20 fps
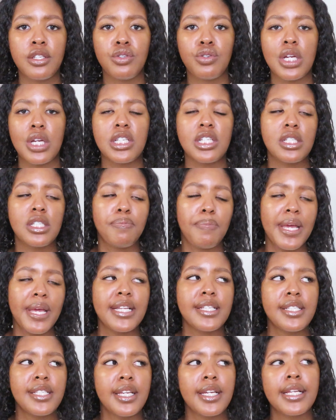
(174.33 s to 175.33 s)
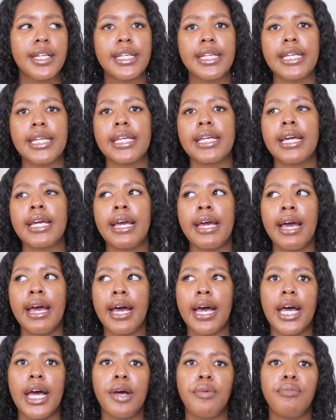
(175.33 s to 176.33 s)
stretch is basically
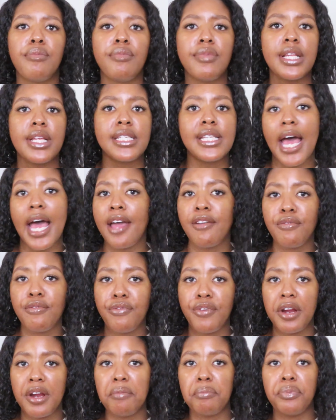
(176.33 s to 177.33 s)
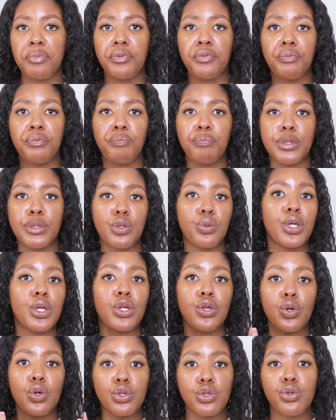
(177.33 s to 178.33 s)
the time frame
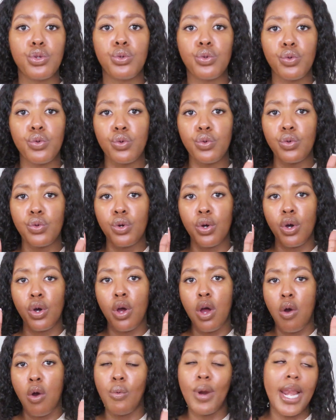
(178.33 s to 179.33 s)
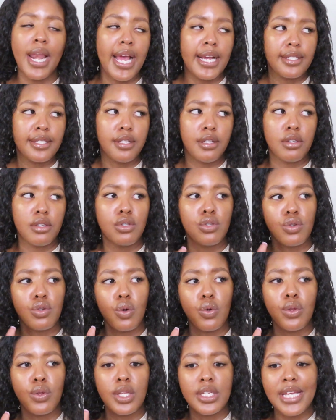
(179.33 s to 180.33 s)
between your two relaxers.
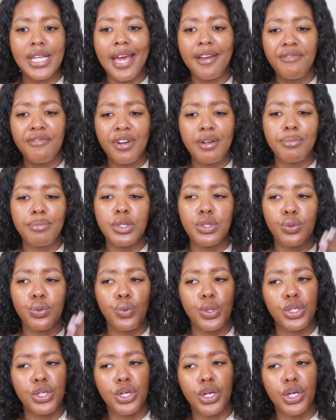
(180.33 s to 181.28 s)
So the time frame between when